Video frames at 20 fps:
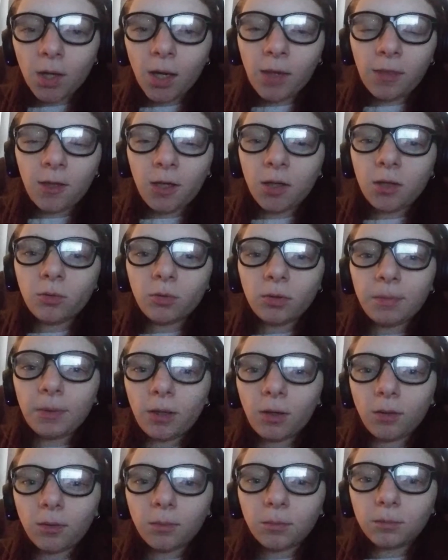I think it was
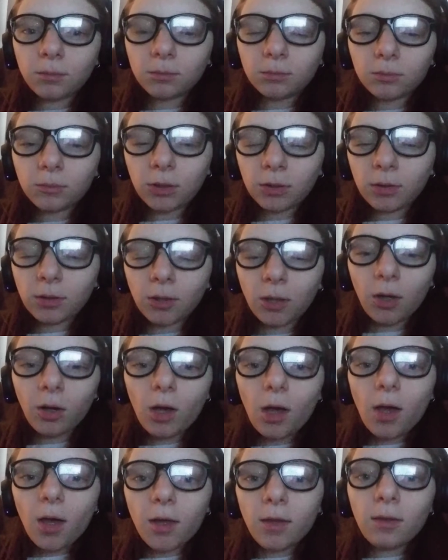about a month ago,
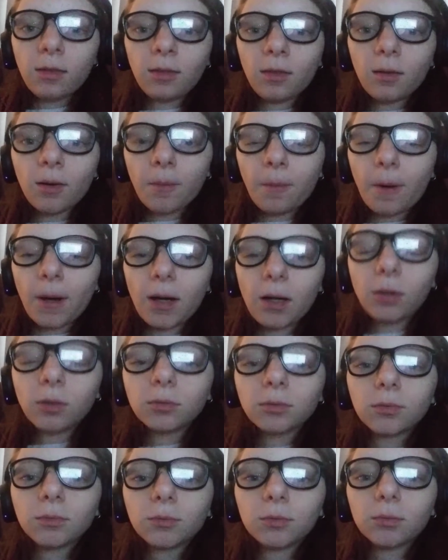
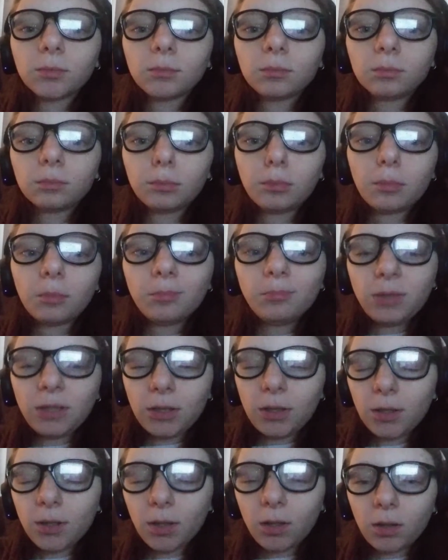about
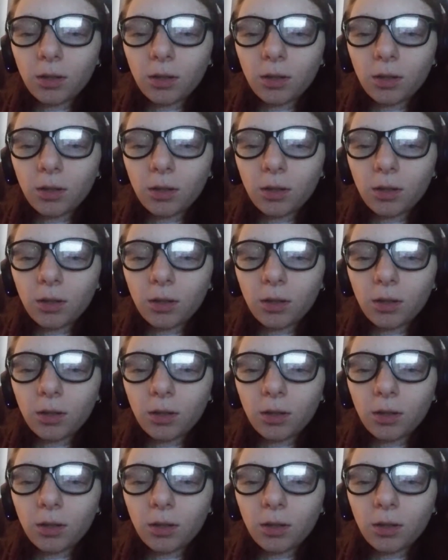me.